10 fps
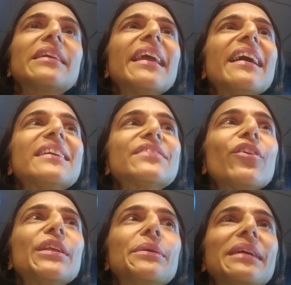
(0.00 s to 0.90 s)
Yeah, it's
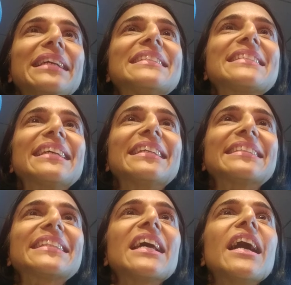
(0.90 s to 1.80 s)
following your
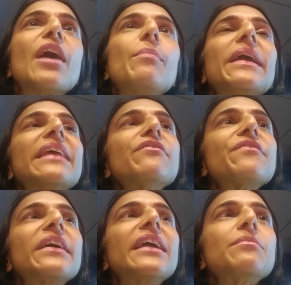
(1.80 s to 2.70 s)
instincts. But
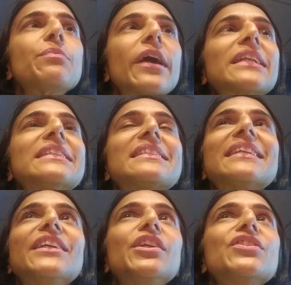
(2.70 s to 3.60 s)
in
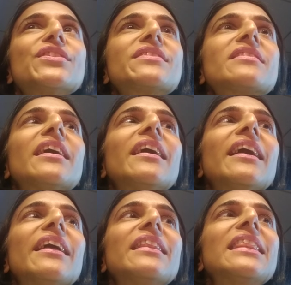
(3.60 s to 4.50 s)
pregnancy,
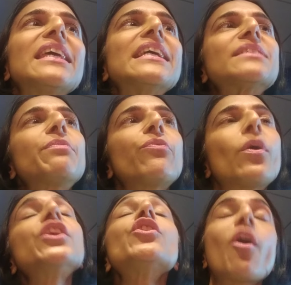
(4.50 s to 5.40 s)
the thing is,
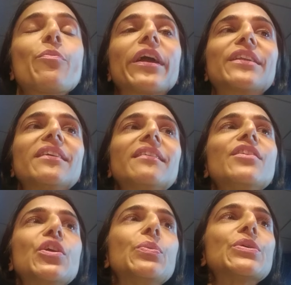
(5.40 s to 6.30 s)
when you're not pregnant,
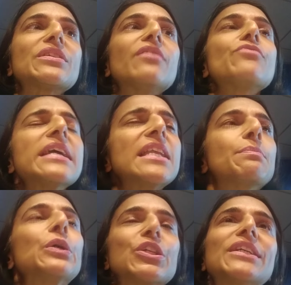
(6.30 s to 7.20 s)
you would really
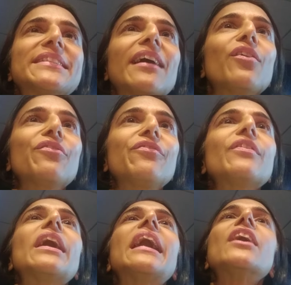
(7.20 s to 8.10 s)
push yourself,
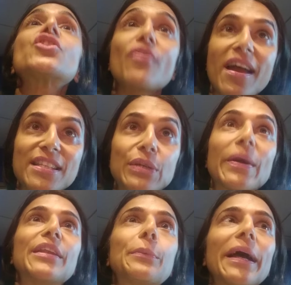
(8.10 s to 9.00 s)
try
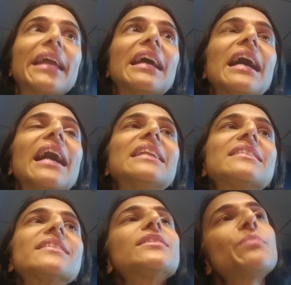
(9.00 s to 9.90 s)
to anyway.
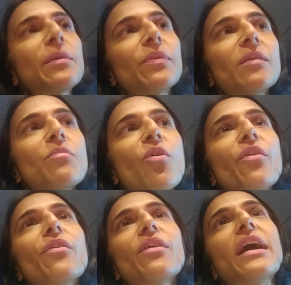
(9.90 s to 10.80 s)
And some people are
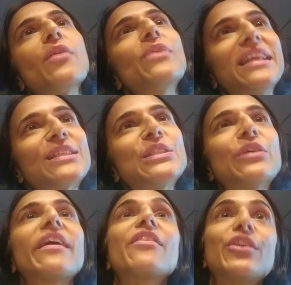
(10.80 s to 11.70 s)
more willing to
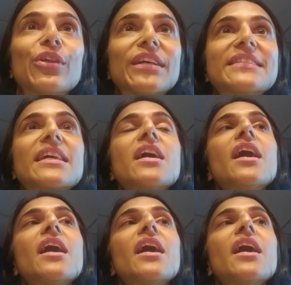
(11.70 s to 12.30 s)
do that than others.